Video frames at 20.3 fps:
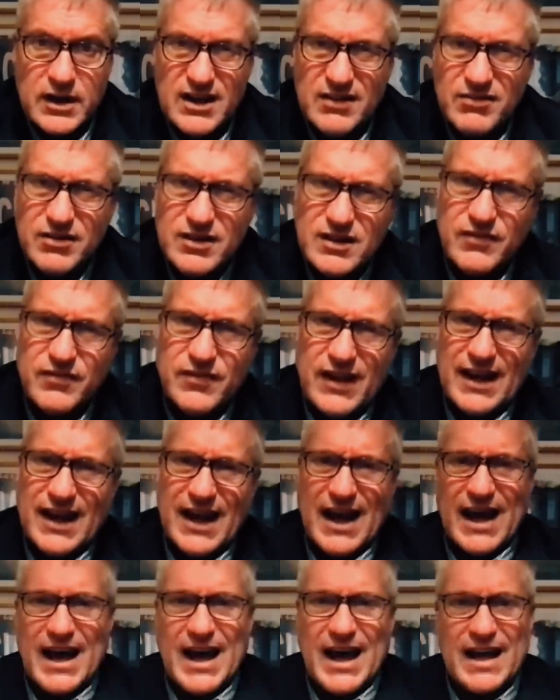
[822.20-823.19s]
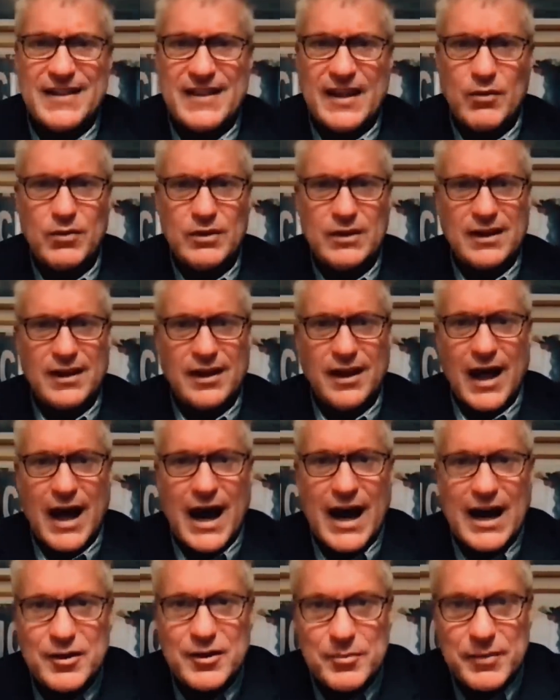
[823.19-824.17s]
even if they had, they wouldn't
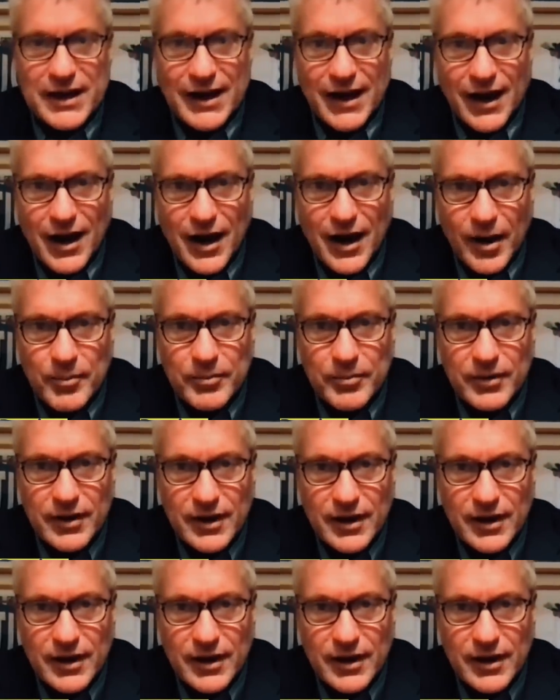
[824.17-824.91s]
lock me up.